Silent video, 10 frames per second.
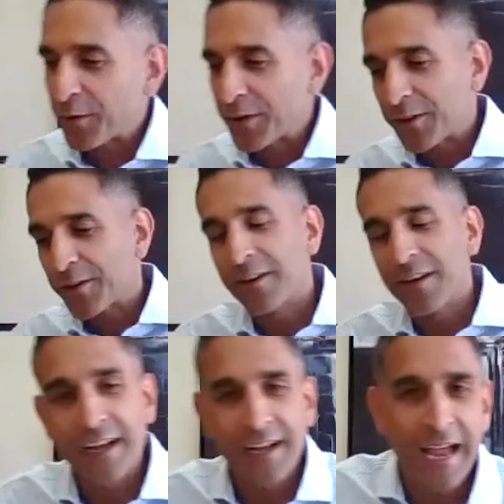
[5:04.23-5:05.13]
or your
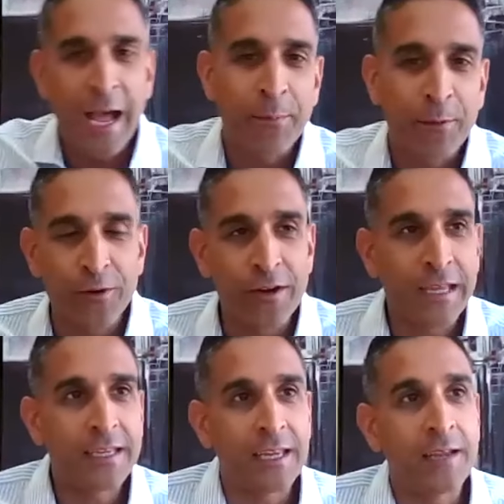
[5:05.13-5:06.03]
Apple or
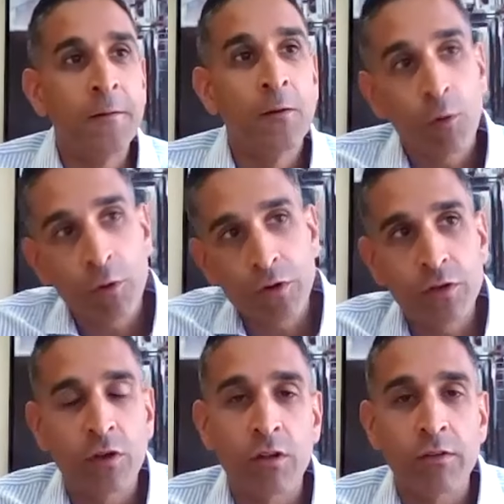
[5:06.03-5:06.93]
Nike or
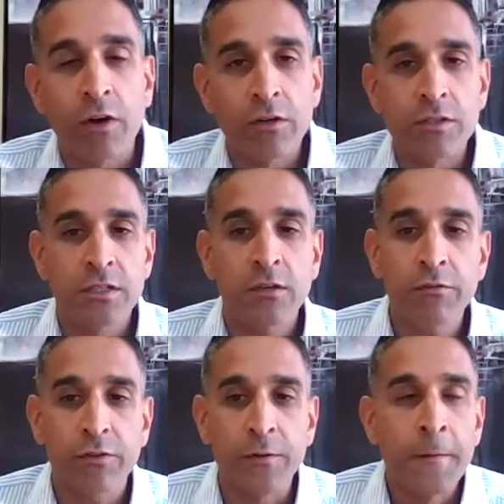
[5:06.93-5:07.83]
your Dolly Varden
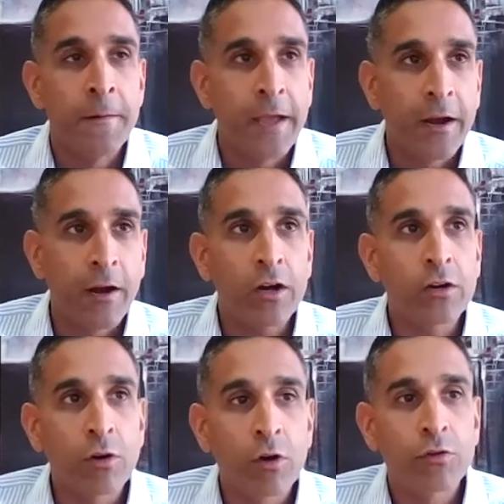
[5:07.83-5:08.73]
silver. And our
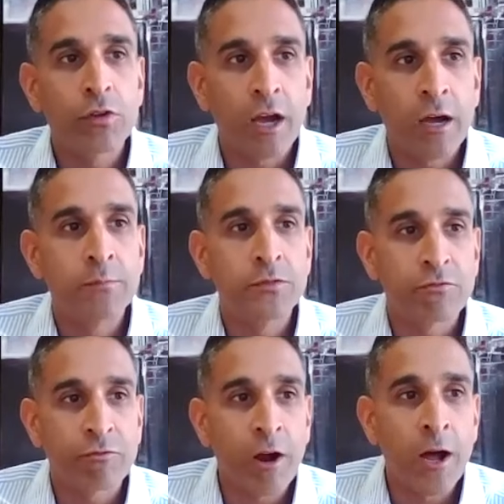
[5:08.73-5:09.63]
growth comes
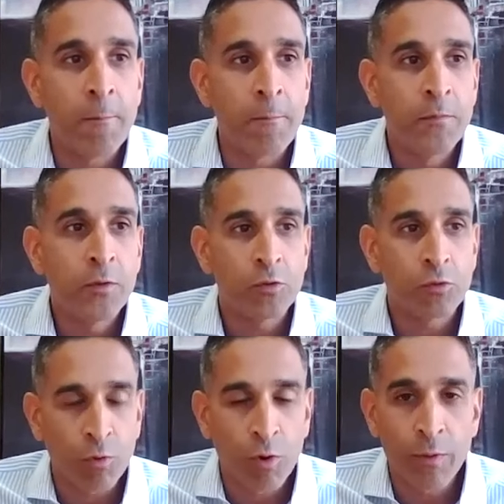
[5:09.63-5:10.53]
from
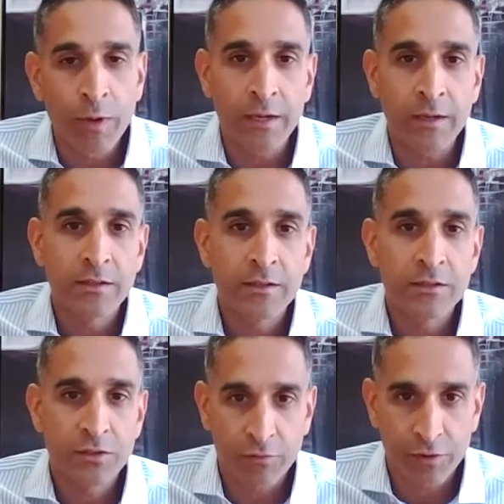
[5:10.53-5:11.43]
growing
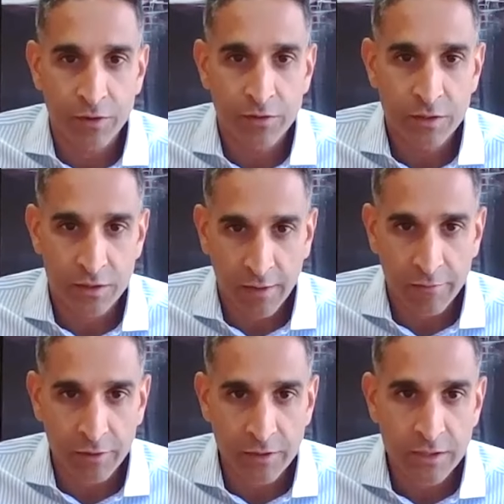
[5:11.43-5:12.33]
silver
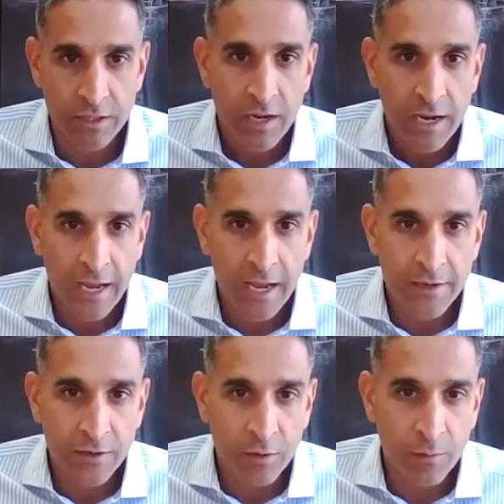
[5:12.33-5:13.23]
discoveries.
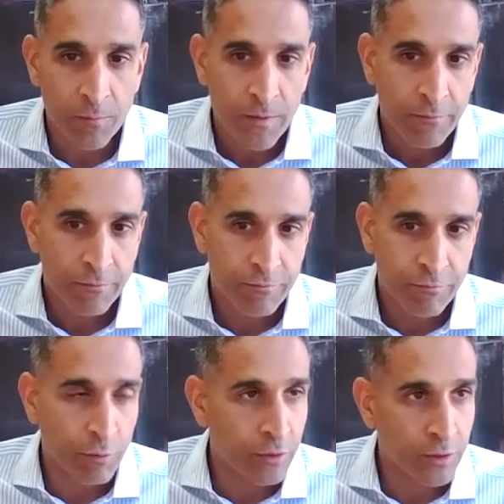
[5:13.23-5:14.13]
And, you know,
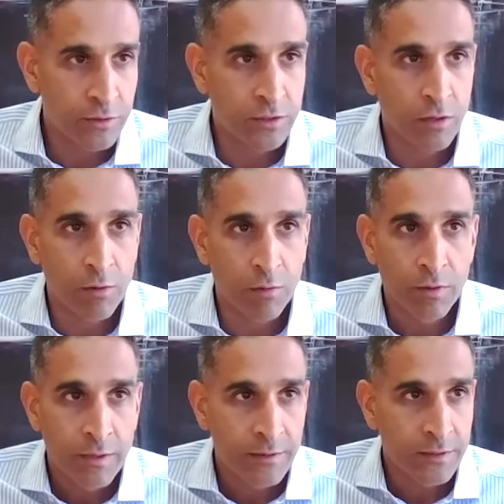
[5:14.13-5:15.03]
4 years
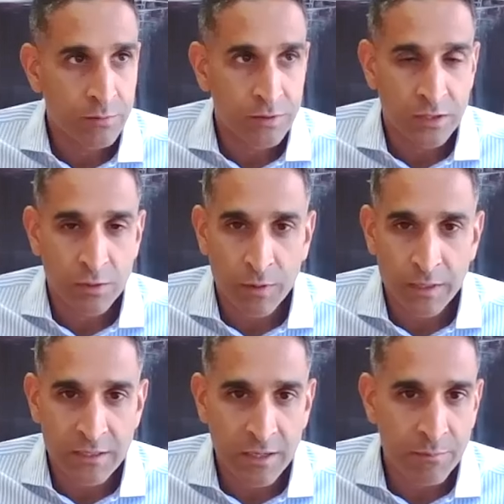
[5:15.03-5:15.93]
ago, this was a
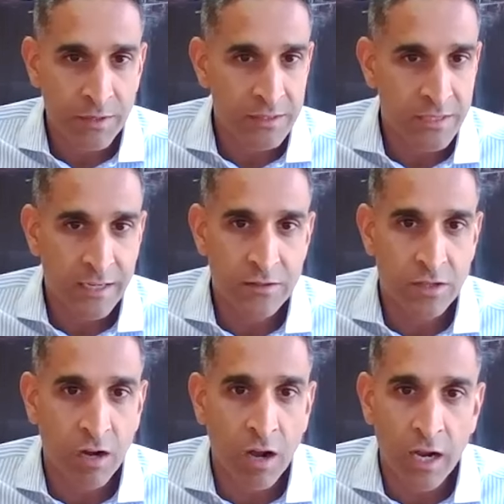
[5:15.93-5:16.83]
20-something cent
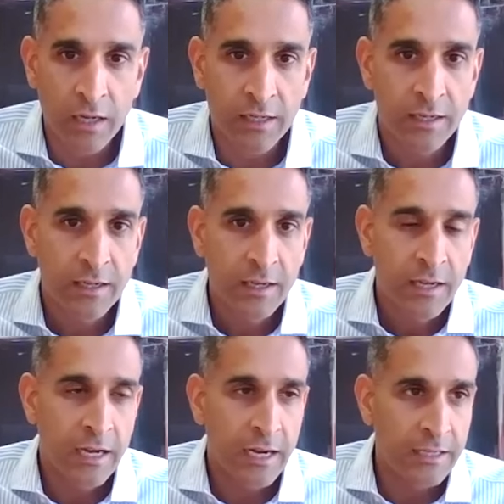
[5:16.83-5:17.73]
stock.
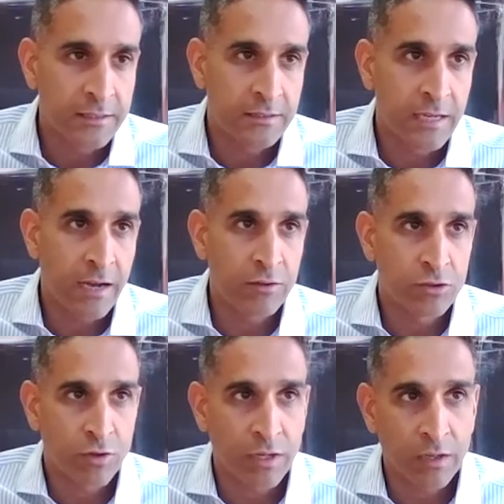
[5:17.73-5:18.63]
It's now
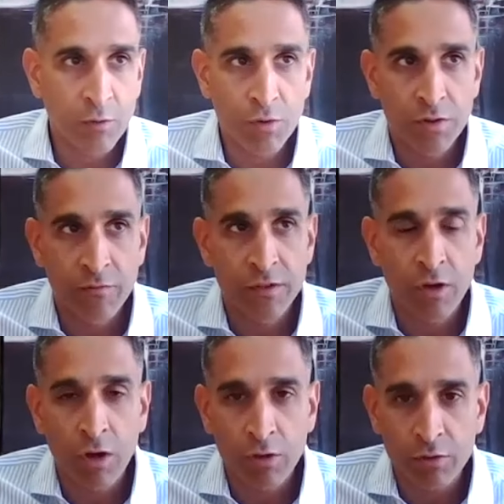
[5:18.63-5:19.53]
trading north of a
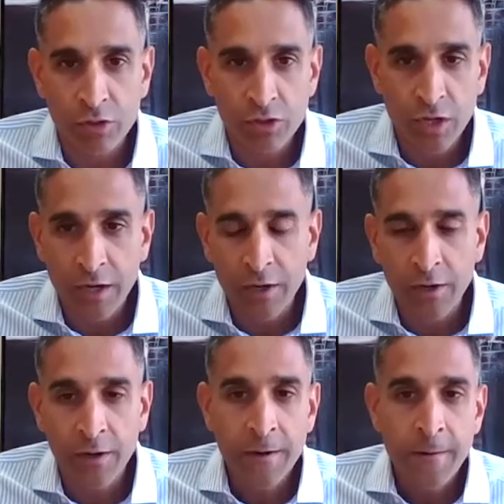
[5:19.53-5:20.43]
dollar a
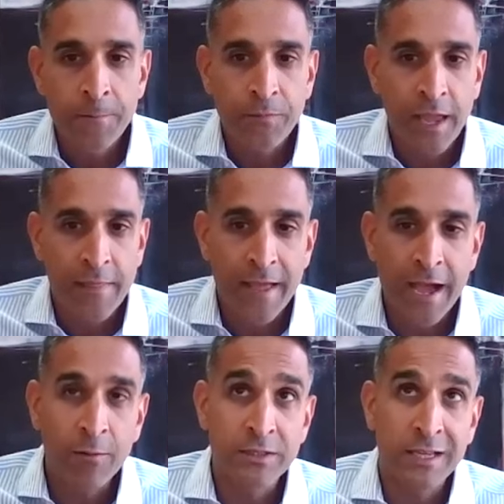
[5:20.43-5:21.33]
share. And
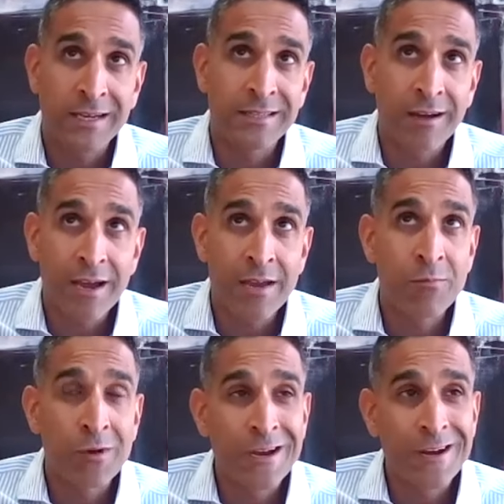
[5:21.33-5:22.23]
that was at a
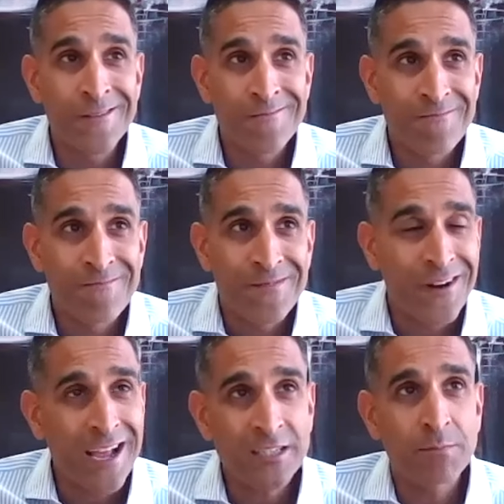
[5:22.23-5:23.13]
time where
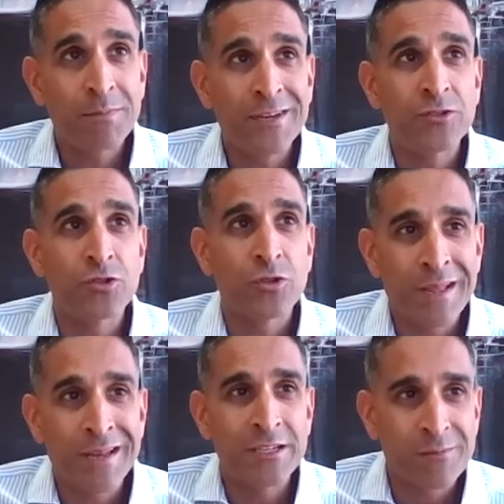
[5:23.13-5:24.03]
there hasn't been a
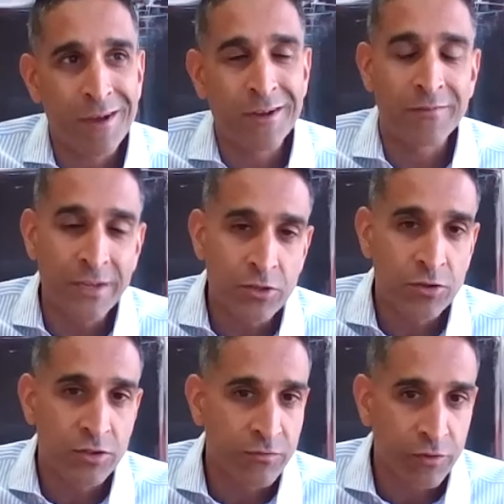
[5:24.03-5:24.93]
tremendous amount of
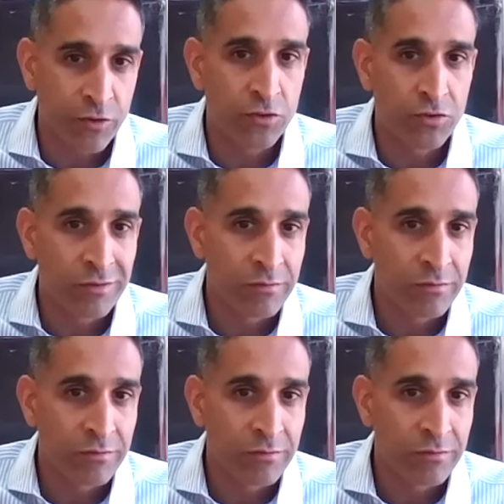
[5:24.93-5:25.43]
interest for